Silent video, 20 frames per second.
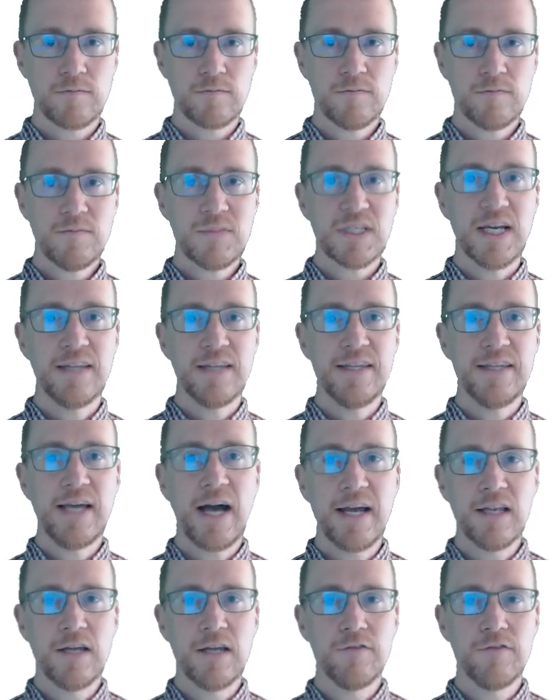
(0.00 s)
at the high
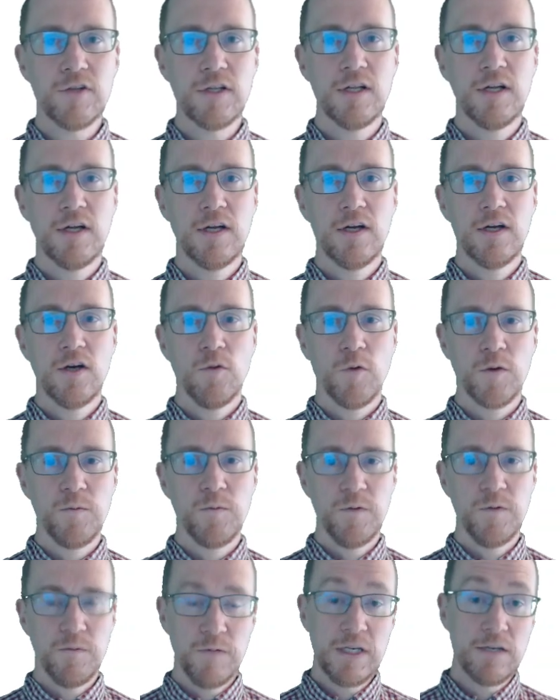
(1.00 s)
level, what
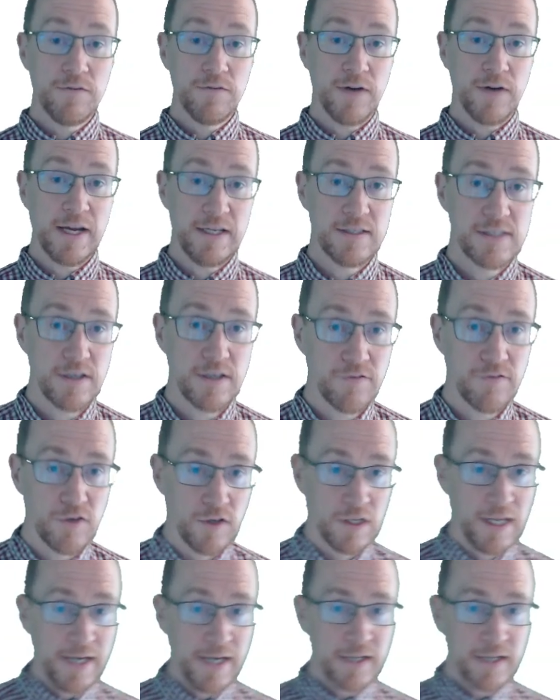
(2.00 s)
we define several
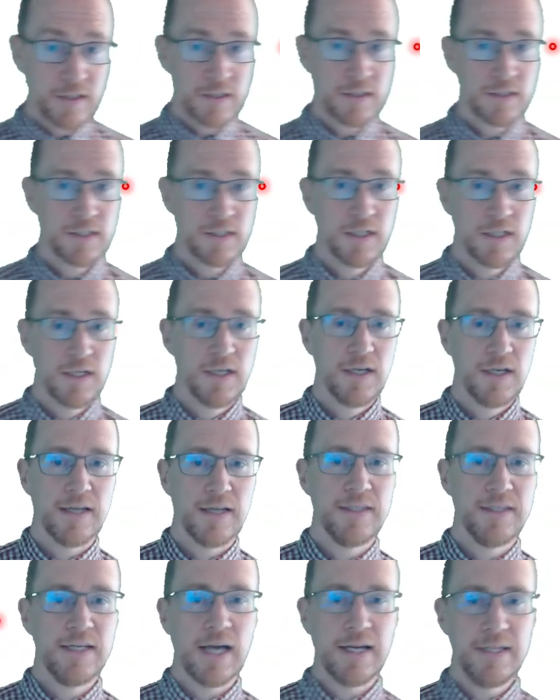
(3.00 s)
layers. And
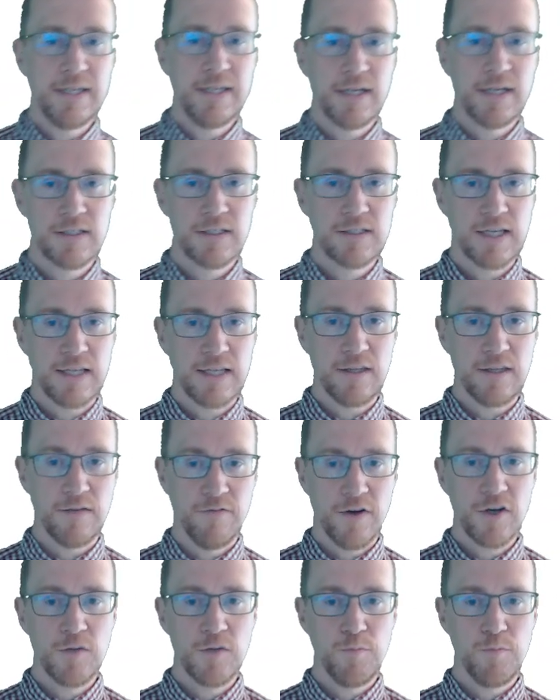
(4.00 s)
the idea is at the
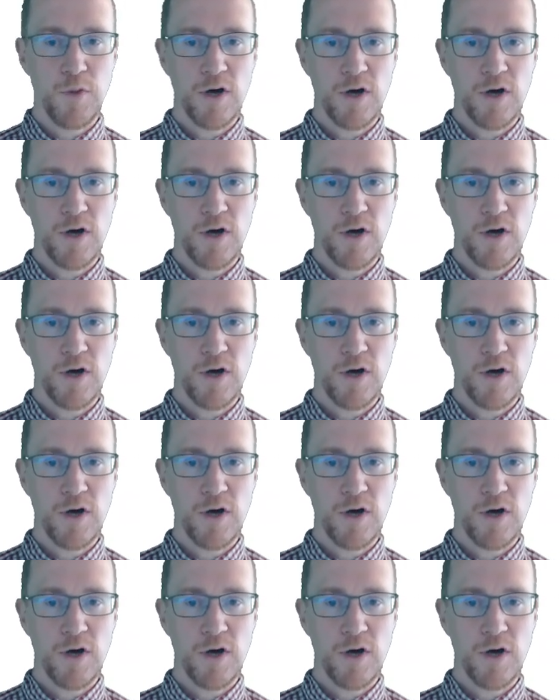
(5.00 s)
very bottom